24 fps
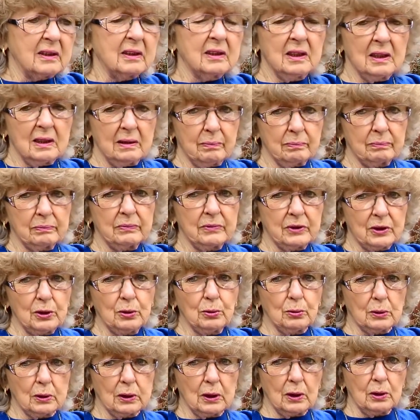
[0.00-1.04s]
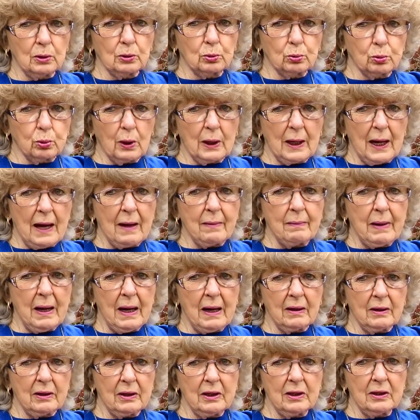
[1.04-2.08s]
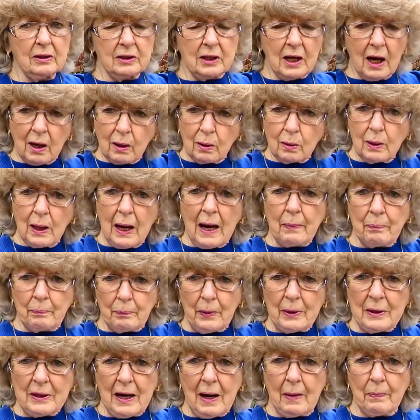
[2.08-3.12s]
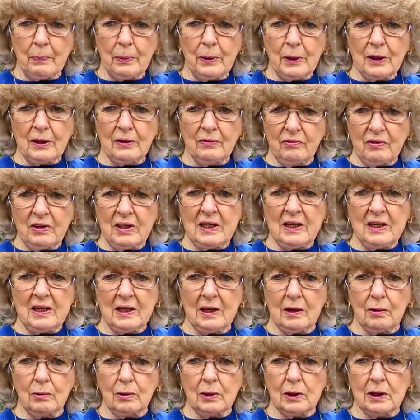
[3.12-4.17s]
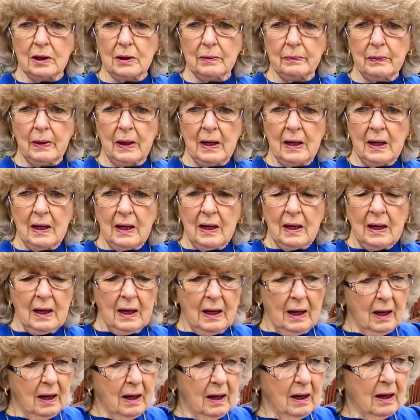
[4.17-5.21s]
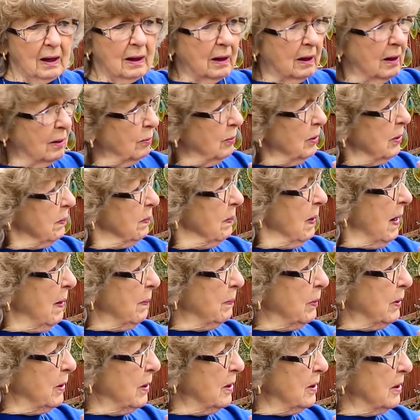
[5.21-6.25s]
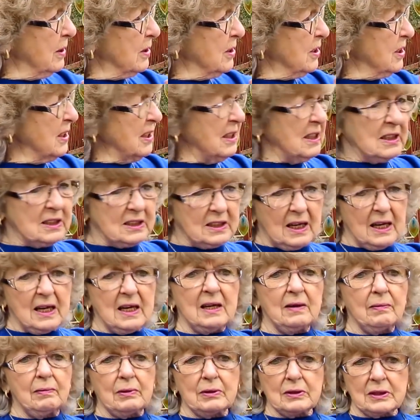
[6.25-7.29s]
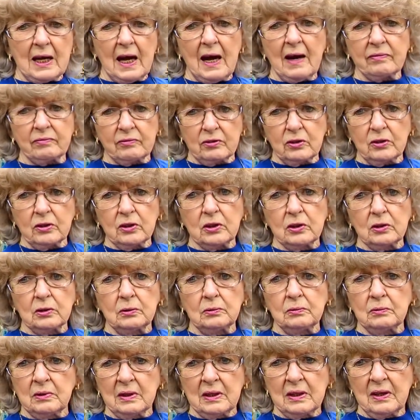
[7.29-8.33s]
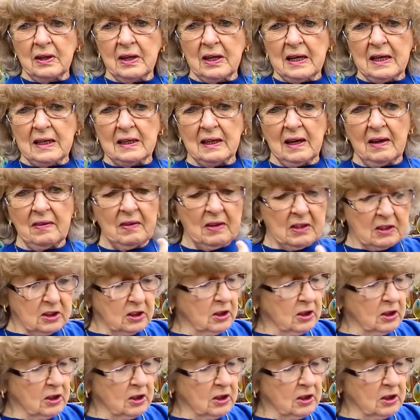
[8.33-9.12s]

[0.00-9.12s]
come too close when I'm out here. Y'all, I put a video up with my birds, and it was afternoon then, and the